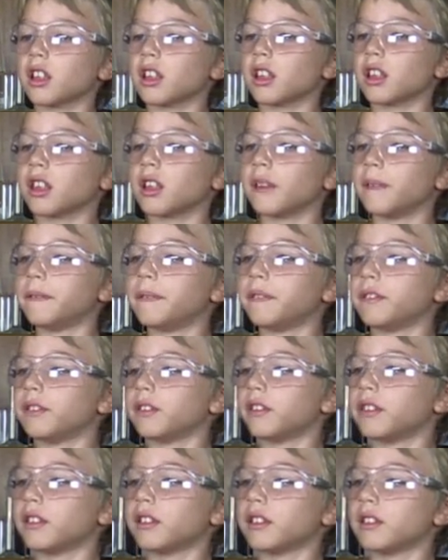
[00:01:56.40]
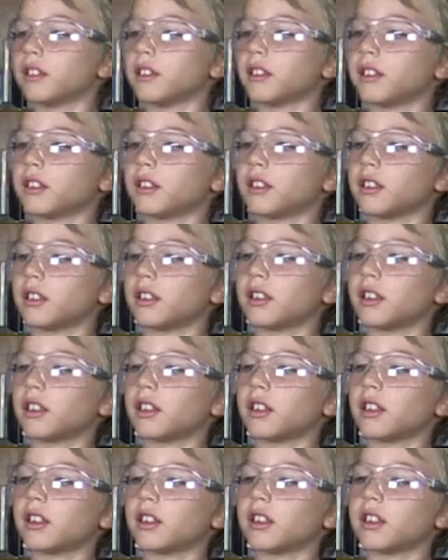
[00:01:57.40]

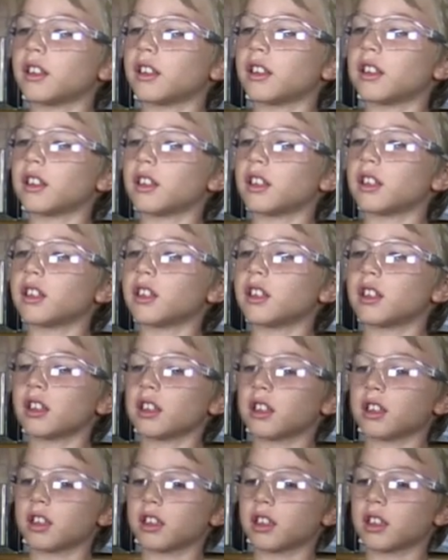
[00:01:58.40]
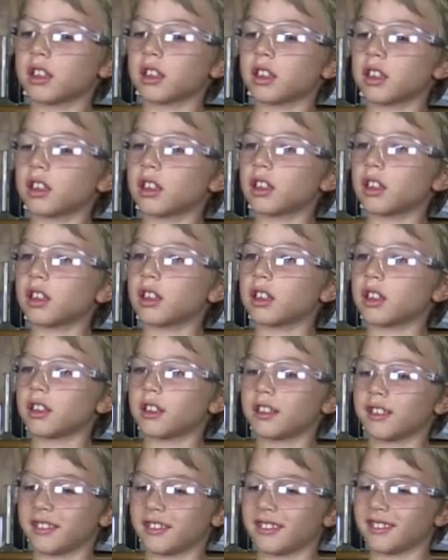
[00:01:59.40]

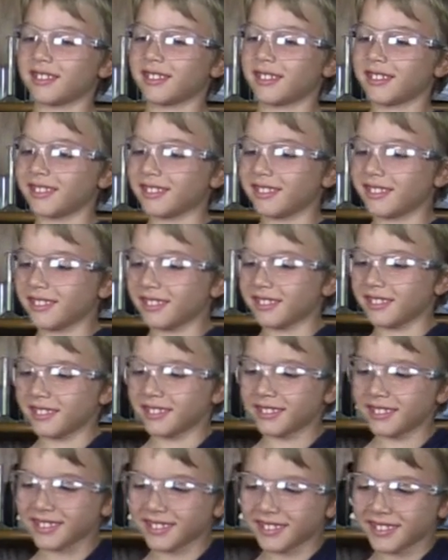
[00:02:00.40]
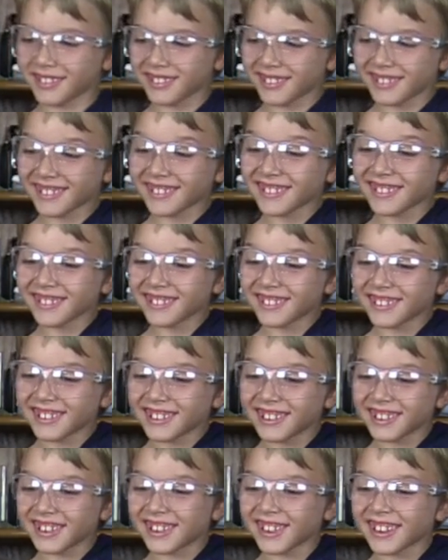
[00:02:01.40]

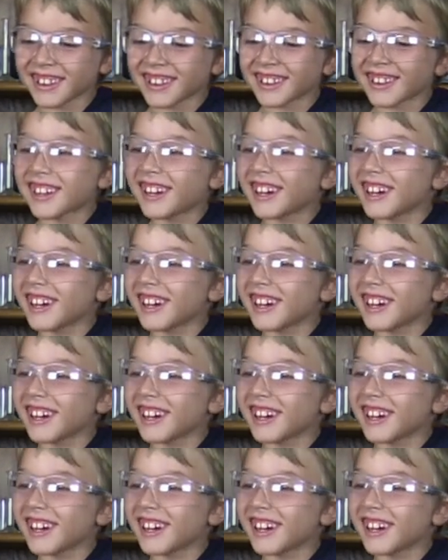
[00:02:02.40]
No words are spoken by the person on screen.